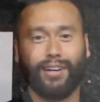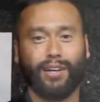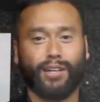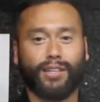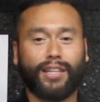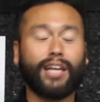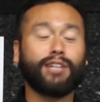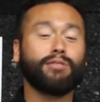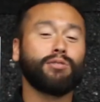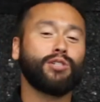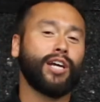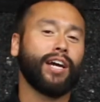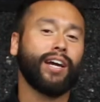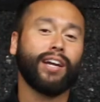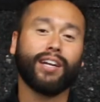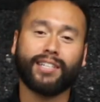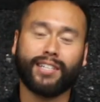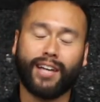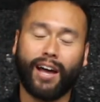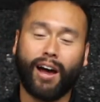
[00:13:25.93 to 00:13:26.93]
Thanks for
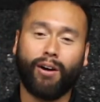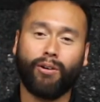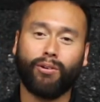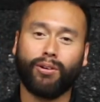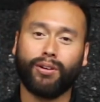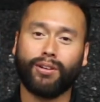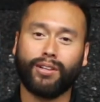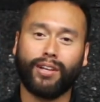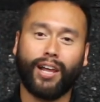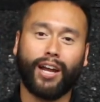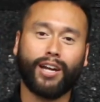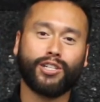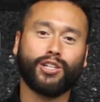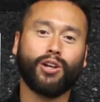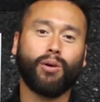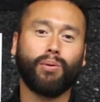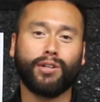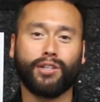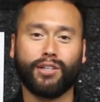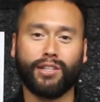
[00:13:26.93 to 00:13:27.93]
checking us out. Let us
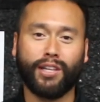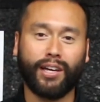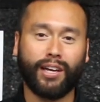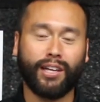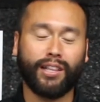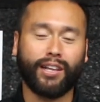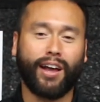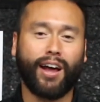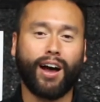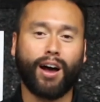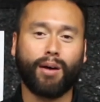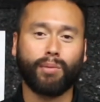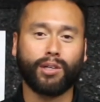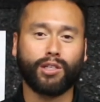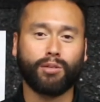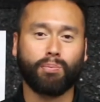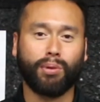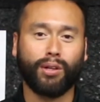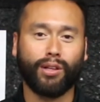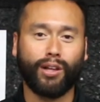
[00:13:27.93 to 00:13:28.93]
know what you think in the comments
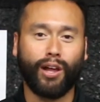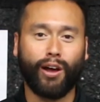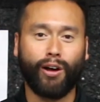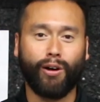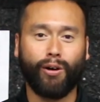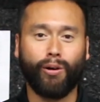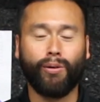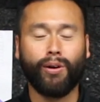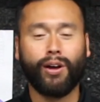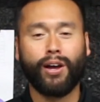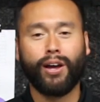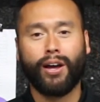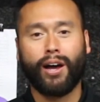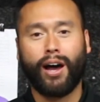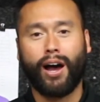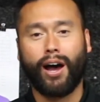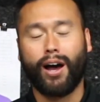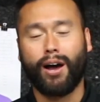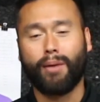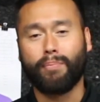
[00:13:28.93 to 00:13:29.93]
below.
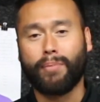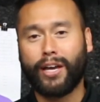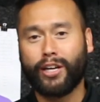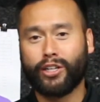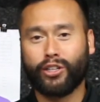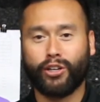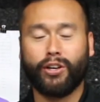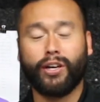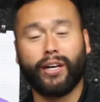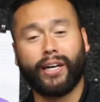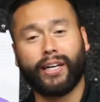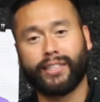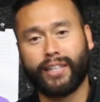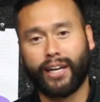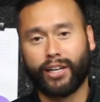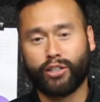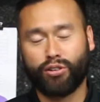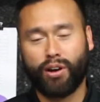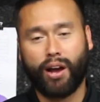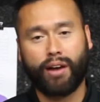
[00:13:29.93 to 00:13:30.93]
Make sure you get
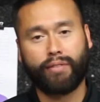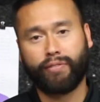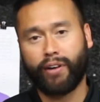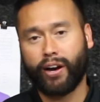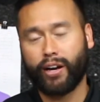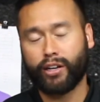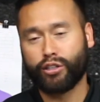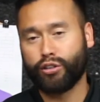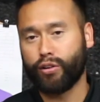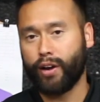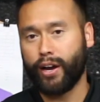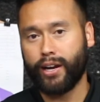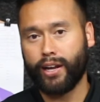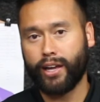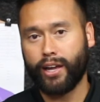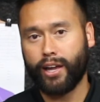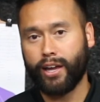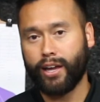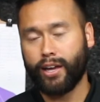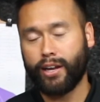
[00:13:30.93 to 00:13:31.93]
that dry fire training
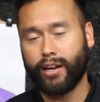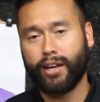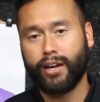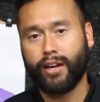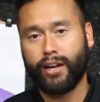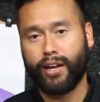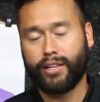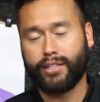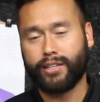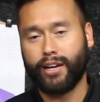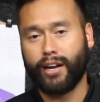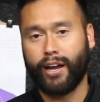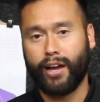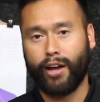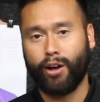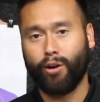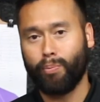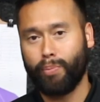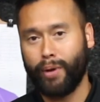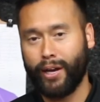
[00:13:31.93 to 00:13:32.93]
in. It's going to
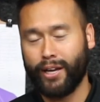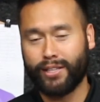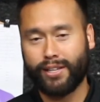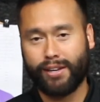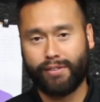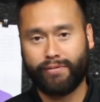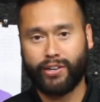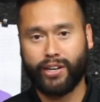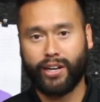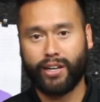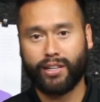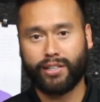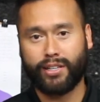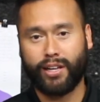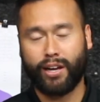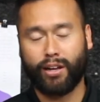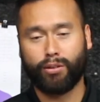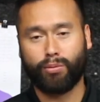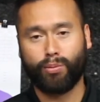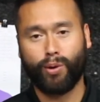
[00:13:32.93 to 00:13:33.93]
help pay dividends
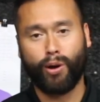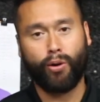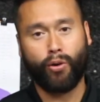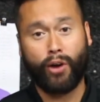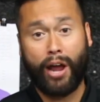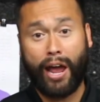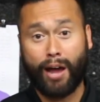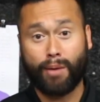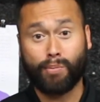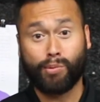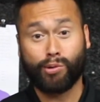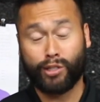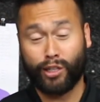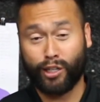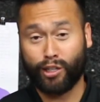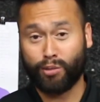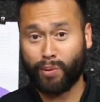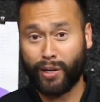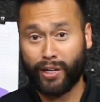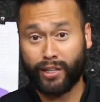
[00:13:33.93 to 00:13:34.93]
down the road. Ammo is
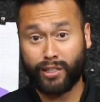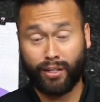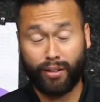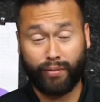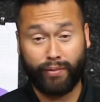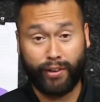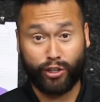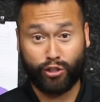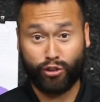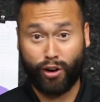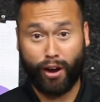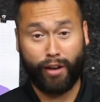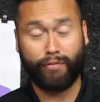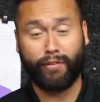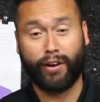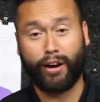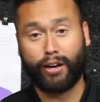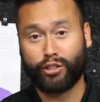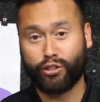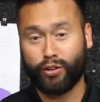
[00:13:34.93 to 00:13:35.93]
expensive and dry
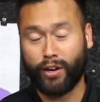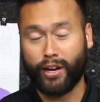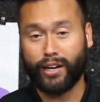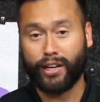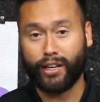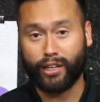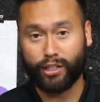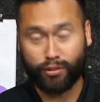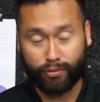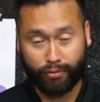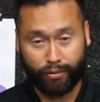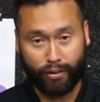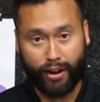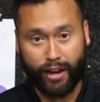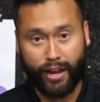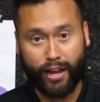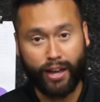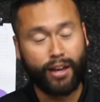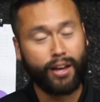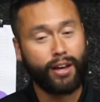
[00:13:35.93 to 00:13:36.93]
fire training is
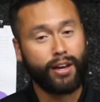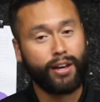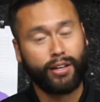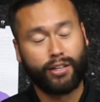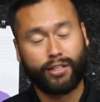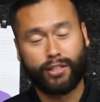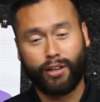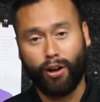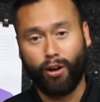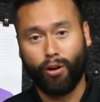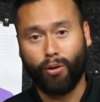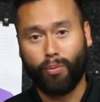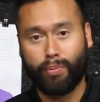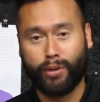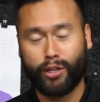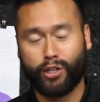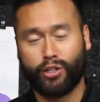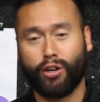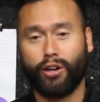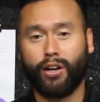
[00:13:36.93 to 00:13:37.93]
free. So be
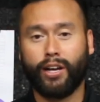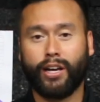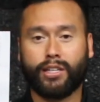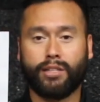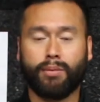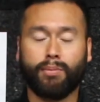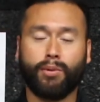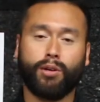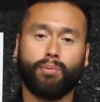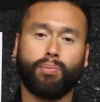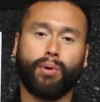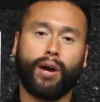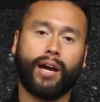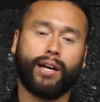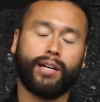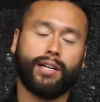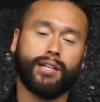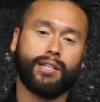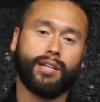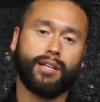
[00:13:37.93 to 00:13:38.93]
sure to get some good
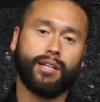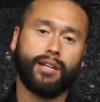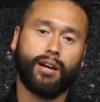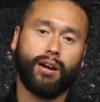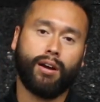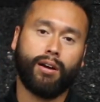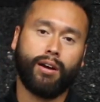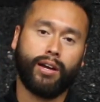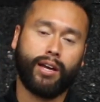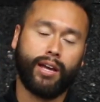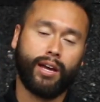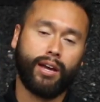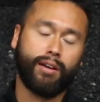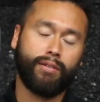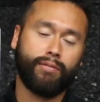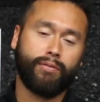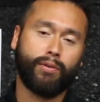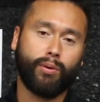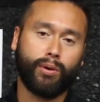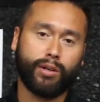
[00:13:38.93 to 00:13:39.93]
practice in there. Again,
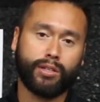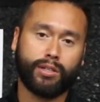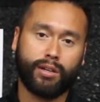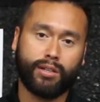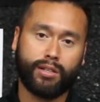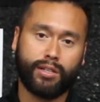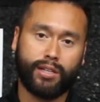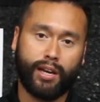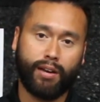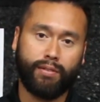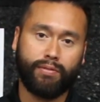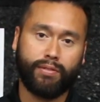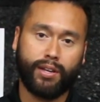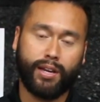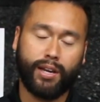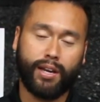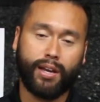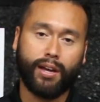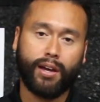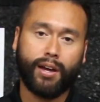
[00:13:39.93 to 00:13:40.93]
focus on
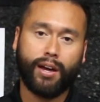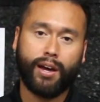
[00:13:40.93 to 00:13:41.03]
safety.